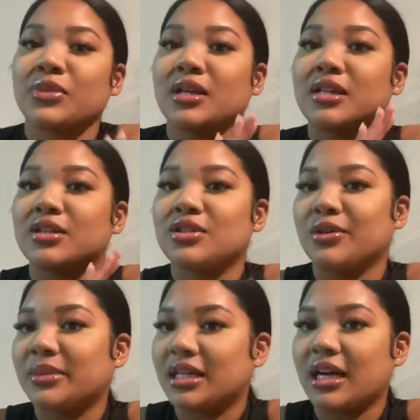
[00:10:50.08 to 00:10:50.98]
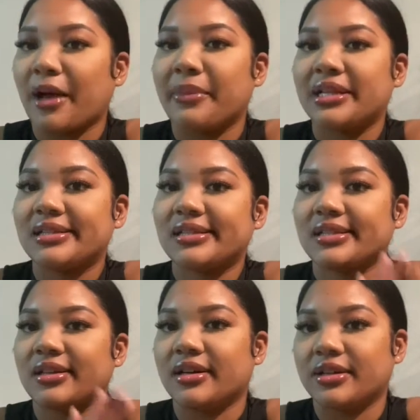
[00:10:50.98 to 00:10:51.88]
there's so many comments
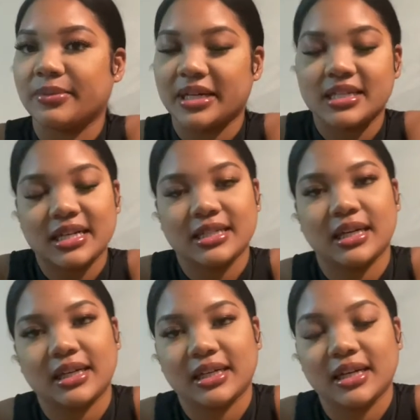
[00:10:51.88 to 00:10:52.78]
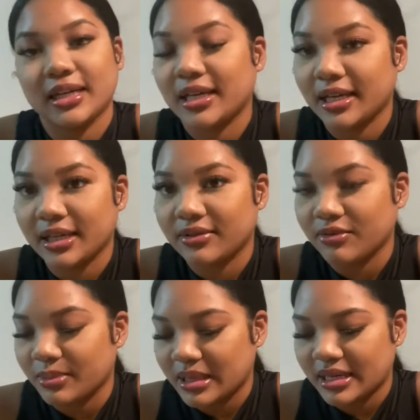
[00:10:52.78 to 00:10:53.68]
under my TikTok and I can't
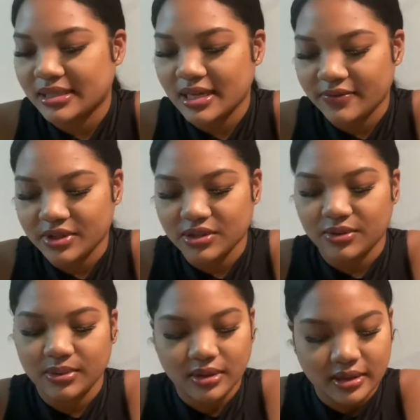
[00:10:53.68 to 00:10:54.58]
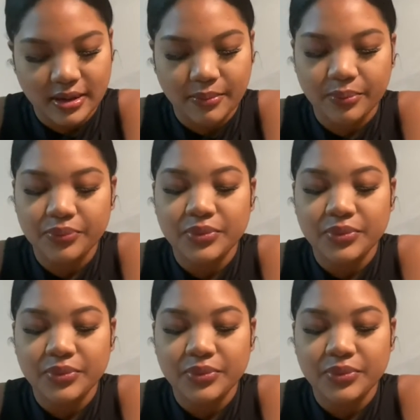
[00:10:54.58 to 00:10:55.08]
reply to every single one of them.